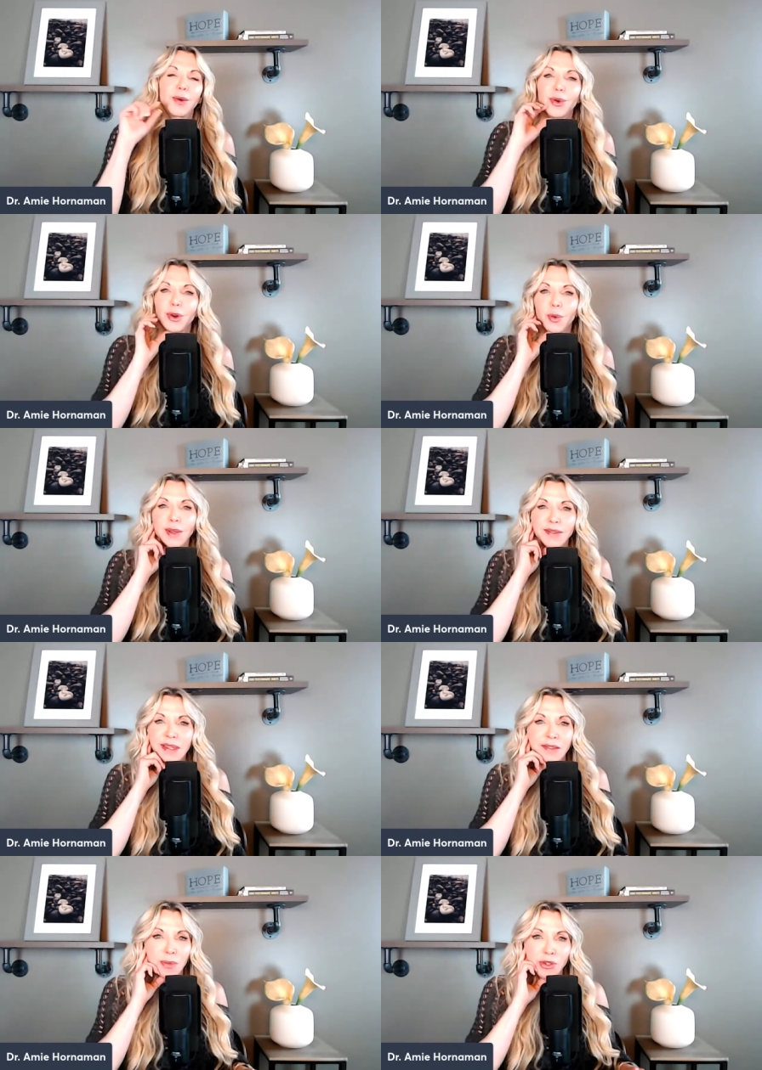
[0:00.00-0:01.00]
Oh, girl, we
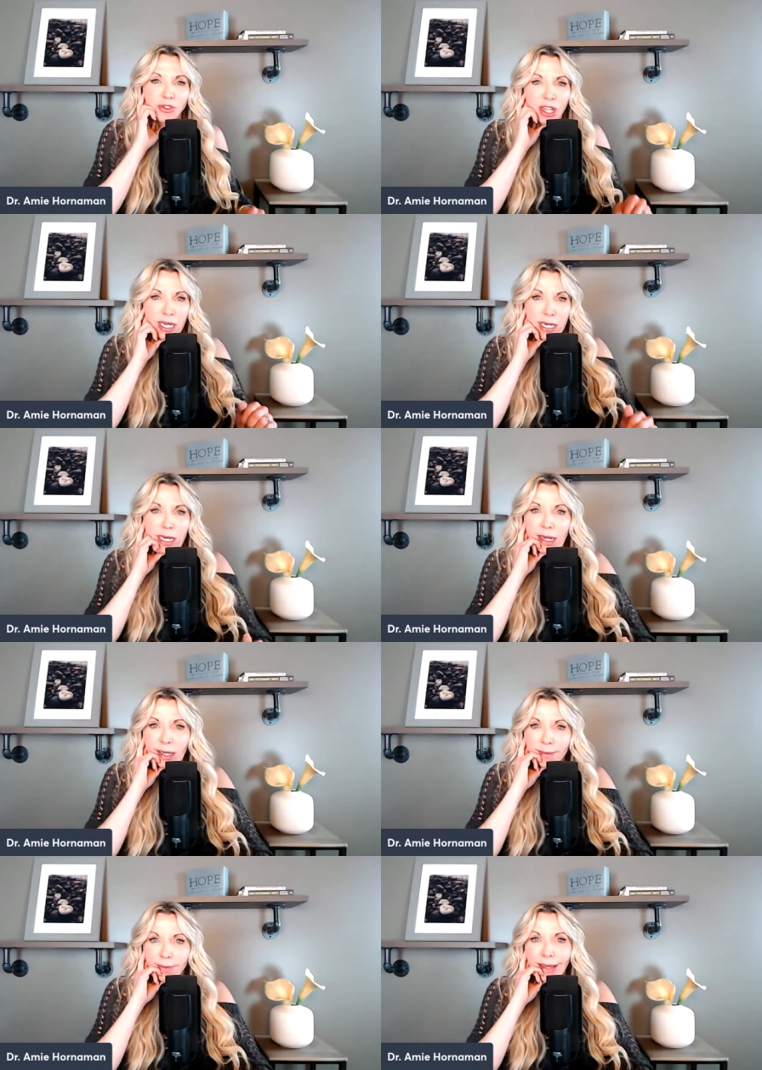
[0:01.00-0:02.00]
see so much
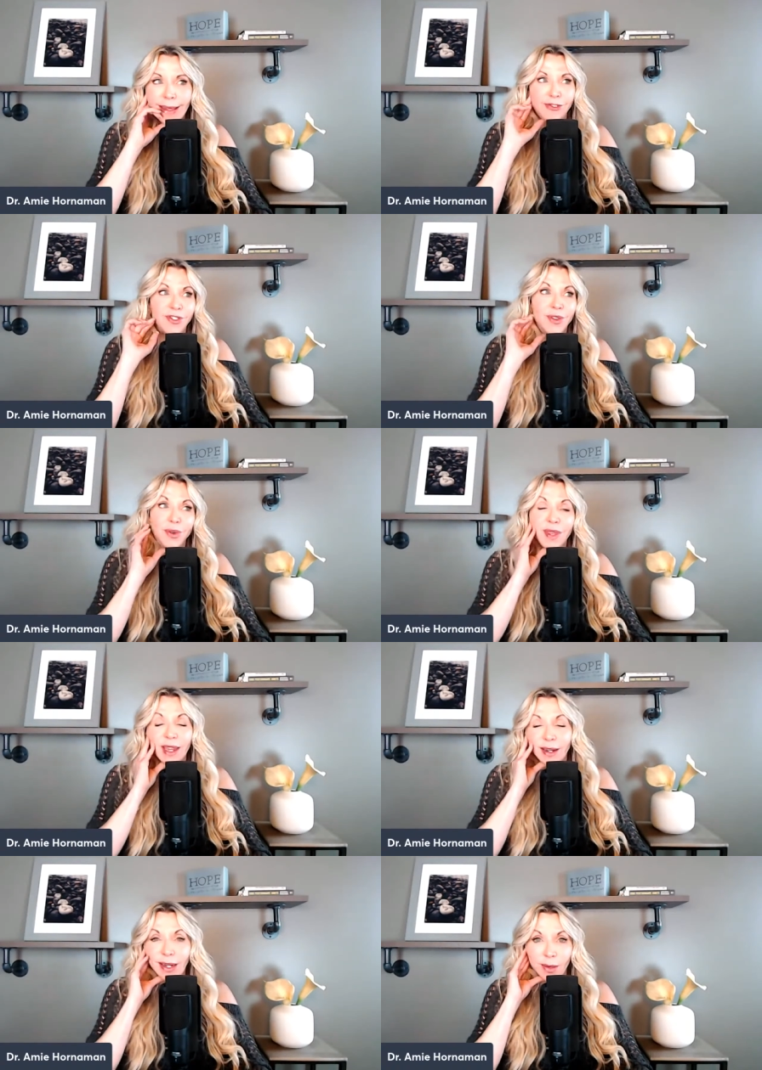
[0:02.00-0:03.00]
candida, and that just goes
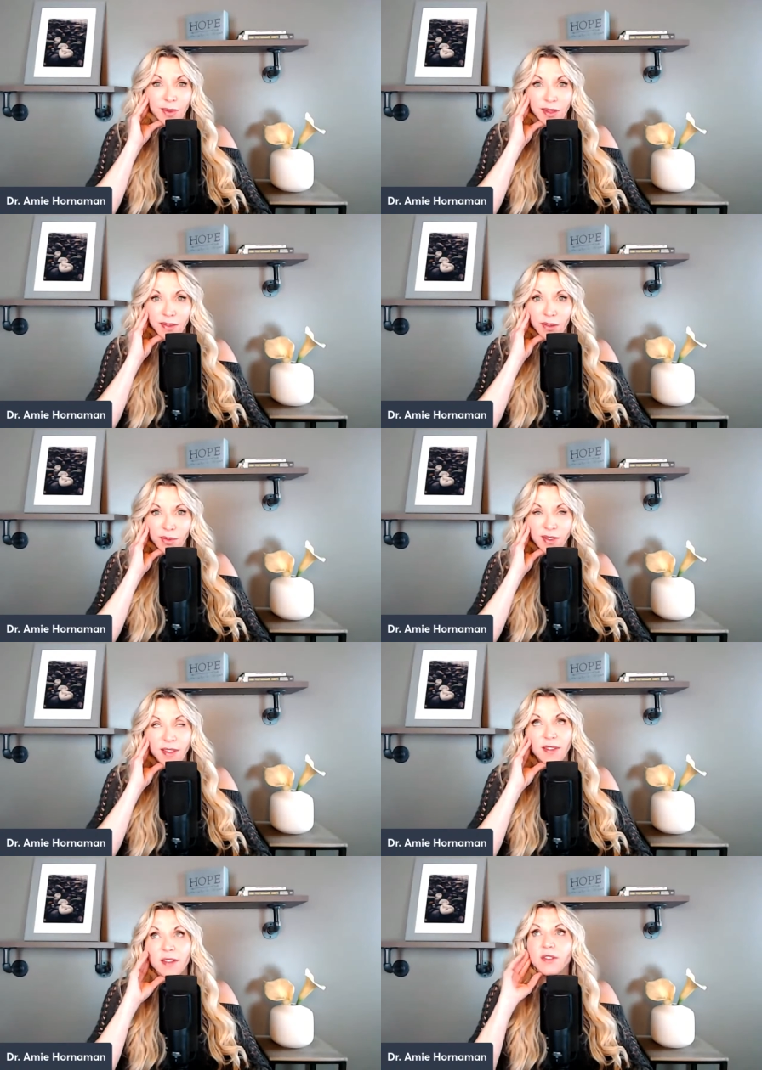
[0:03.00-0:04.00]
hand in hand with insulin
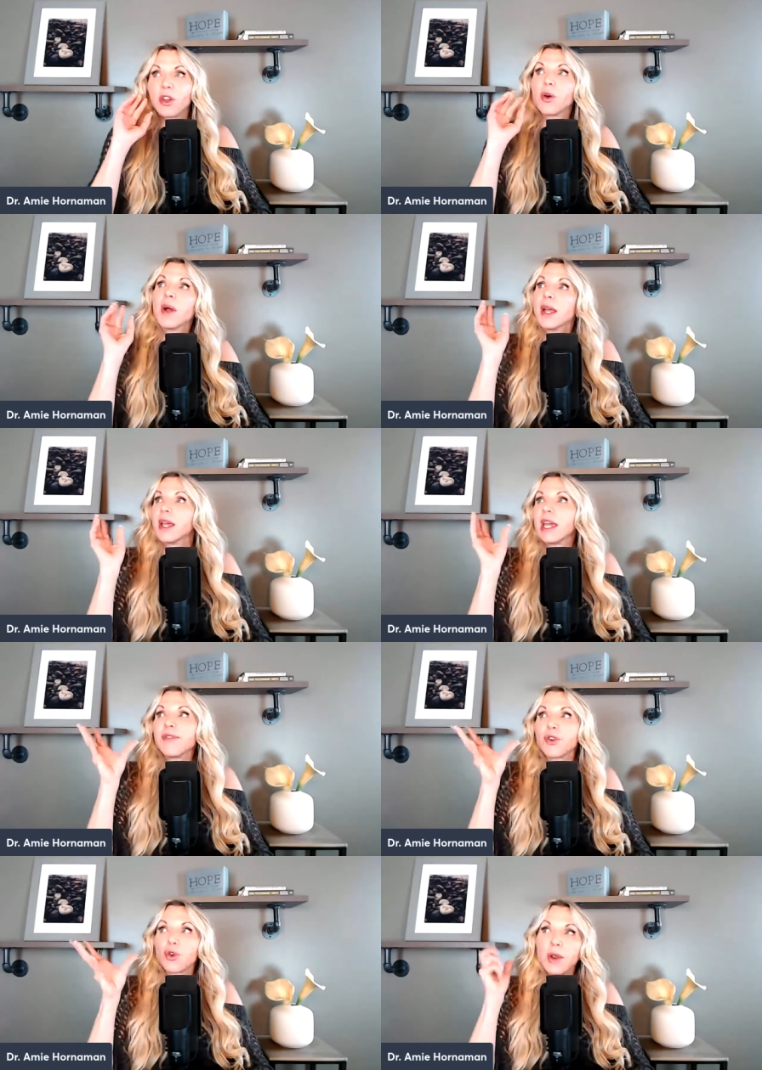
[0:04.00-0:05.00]
resistance. So,
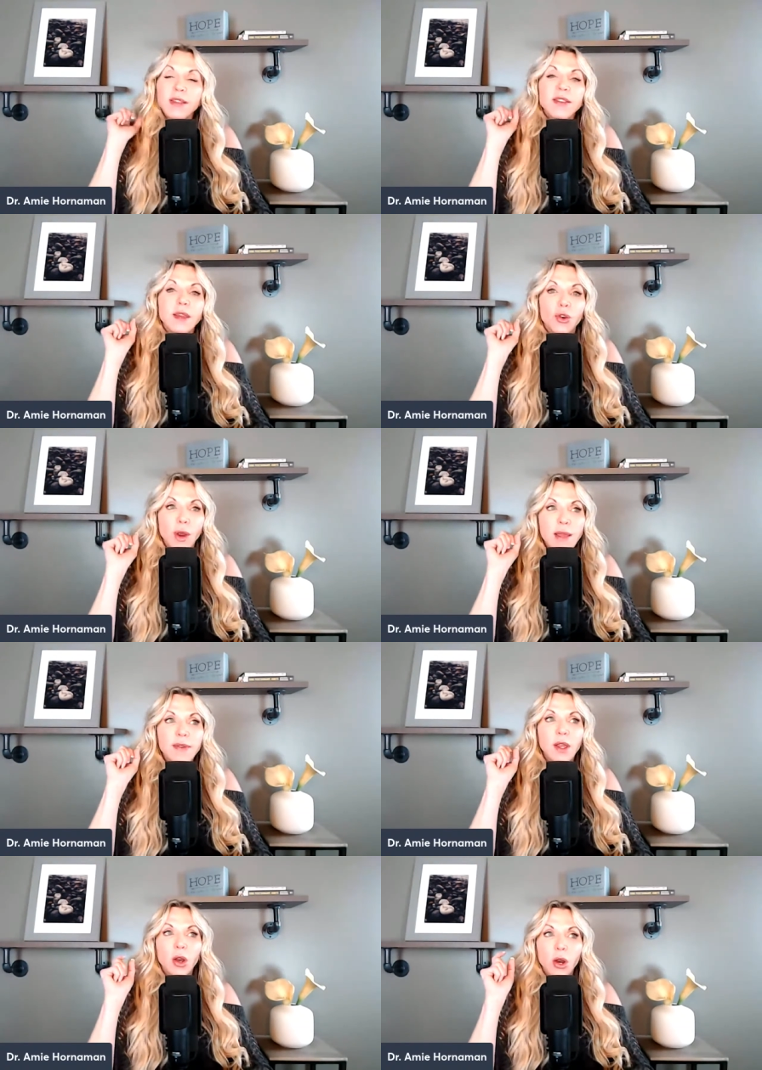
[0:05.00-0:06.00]
if you're crazy
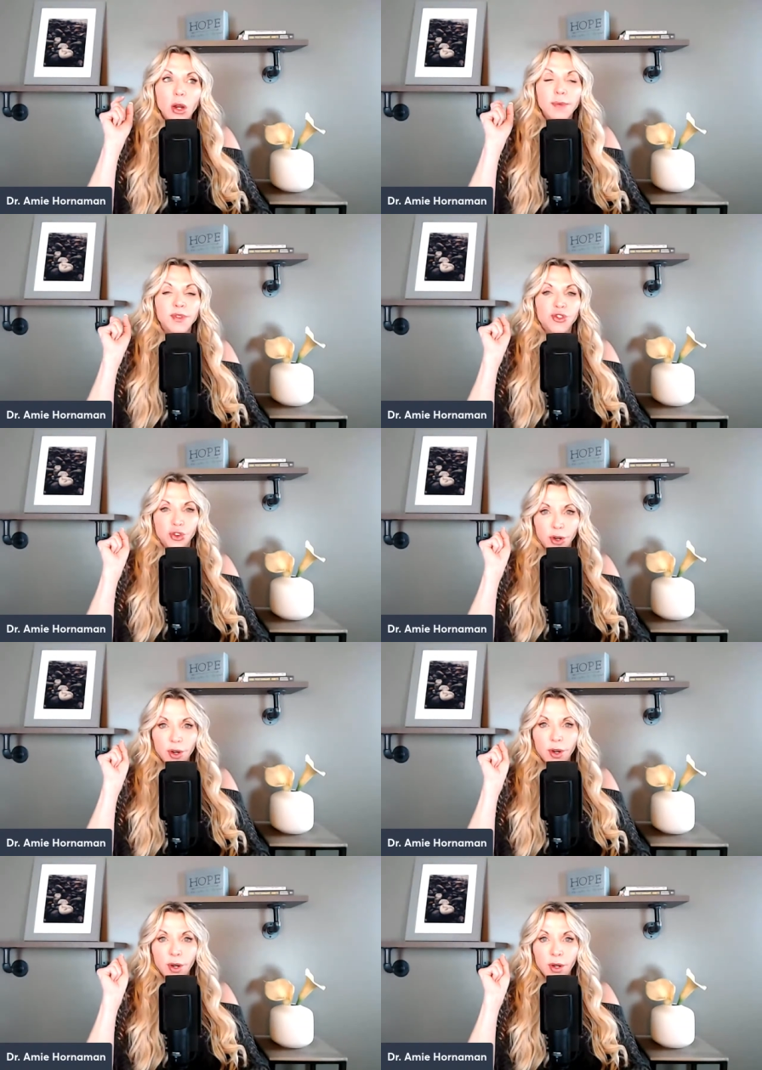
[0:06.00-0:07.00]
craving carbs and
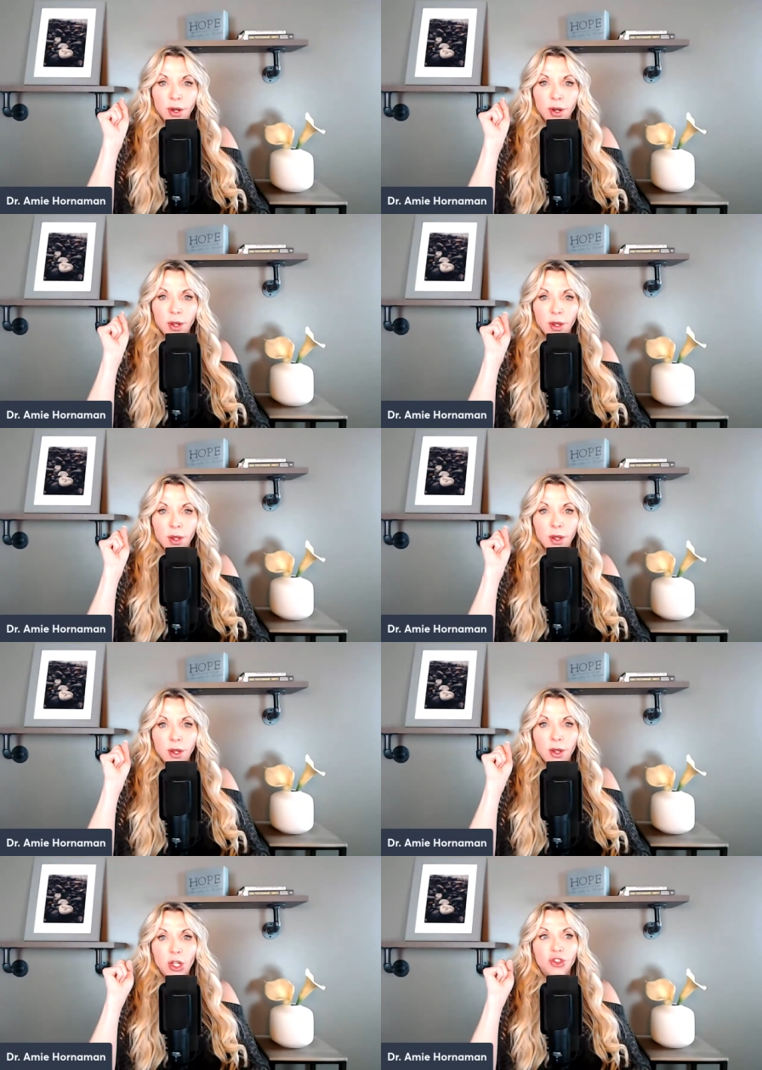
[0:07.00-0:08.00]
sugar,
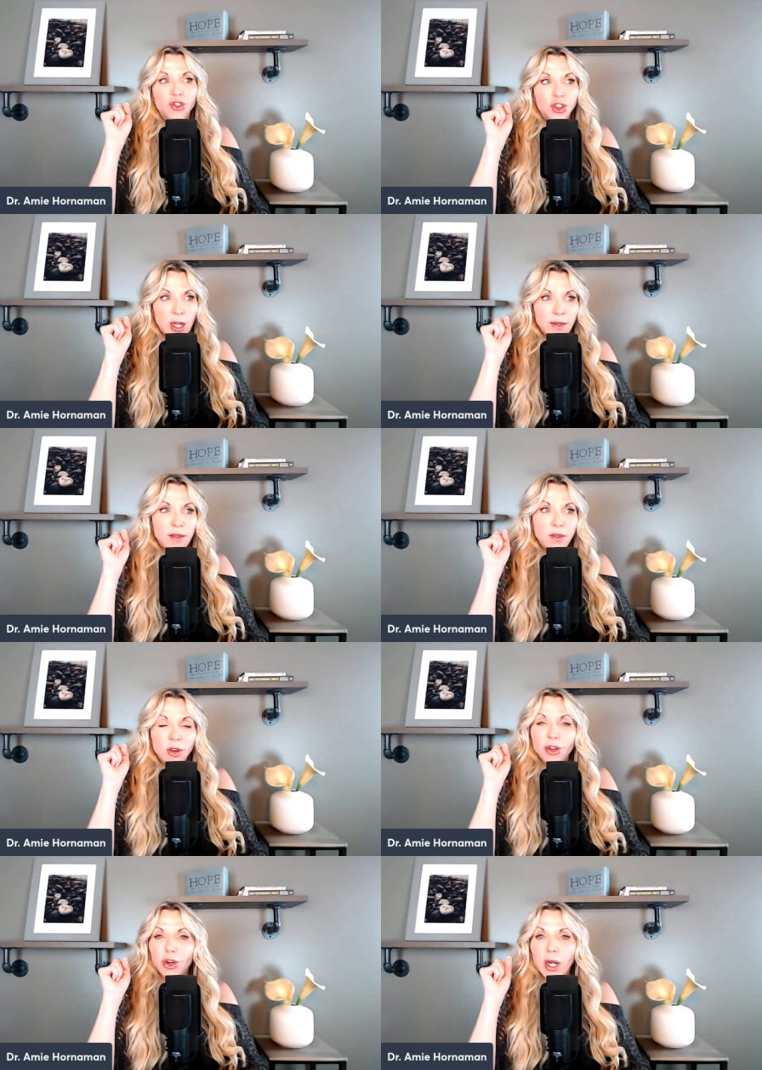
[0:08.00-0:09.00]
chances
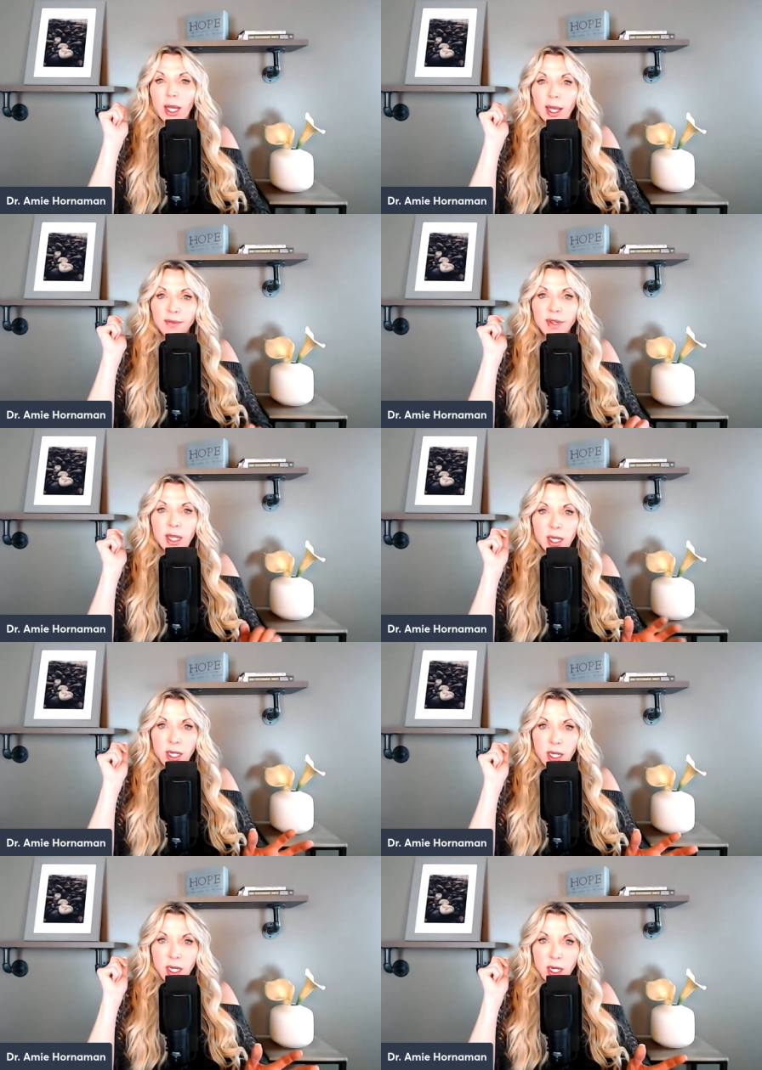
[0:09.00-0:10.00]
are you're going to have
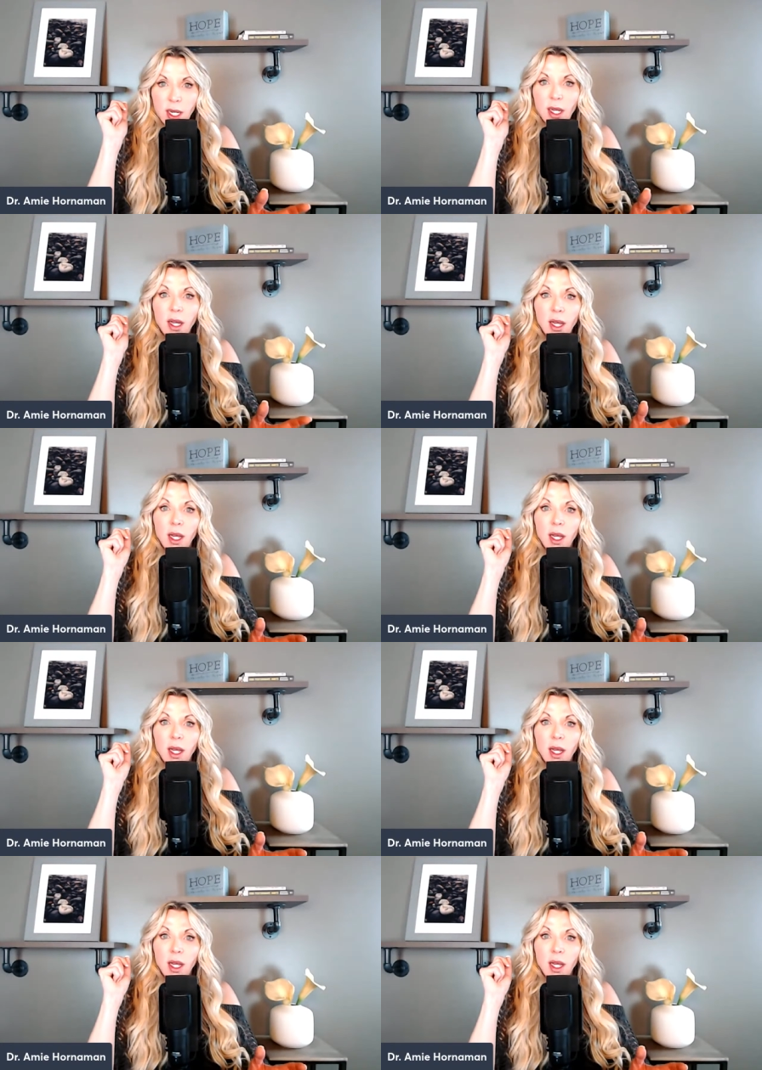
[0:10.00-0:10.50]
candida.